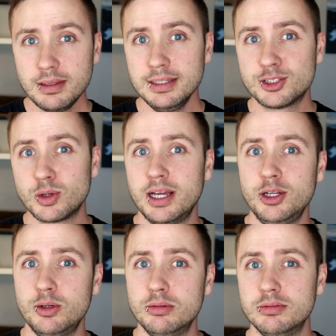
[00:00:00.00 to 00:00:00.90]
is trying
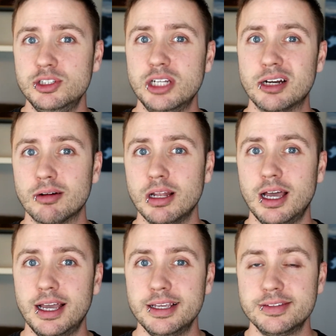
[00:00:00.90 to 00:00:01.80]
to
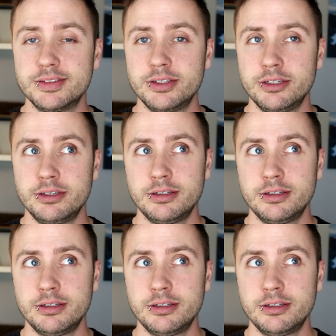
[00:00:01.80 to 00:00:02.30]
generalize,